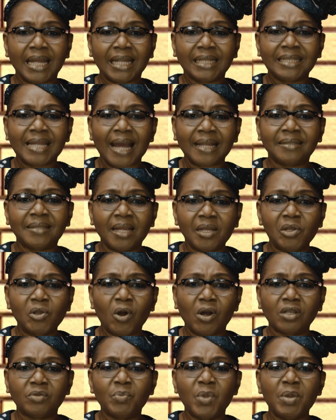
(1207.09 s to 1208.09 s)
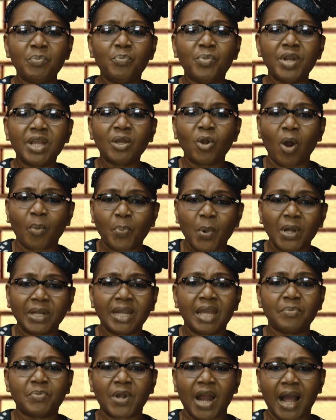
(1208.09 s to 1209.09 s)
that the Lord may bring upon
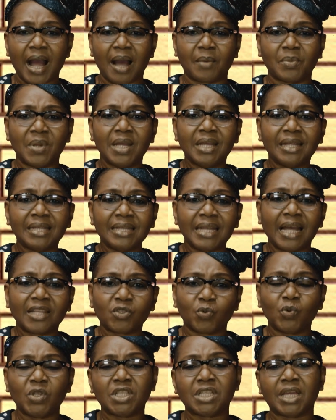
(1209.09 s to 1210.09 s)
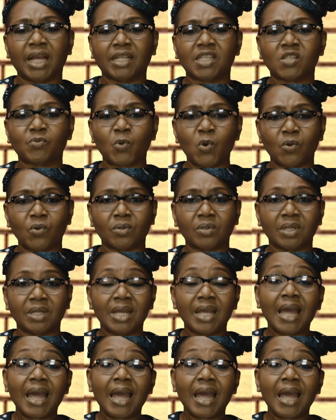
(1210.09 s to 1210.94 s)
Abraham that which he had spoken.